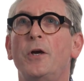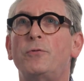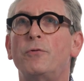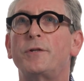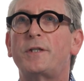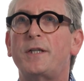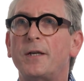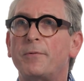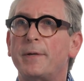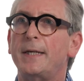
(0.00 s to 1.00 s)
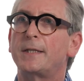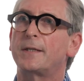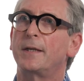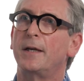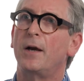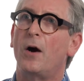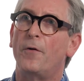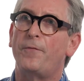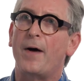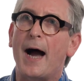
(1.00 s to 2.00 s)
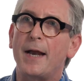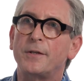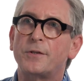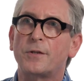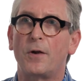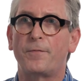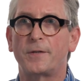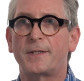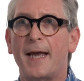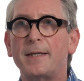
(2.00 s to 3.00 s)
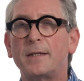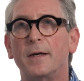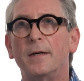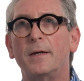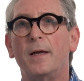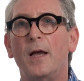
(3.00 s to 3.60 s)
to a series of iron-sulfur center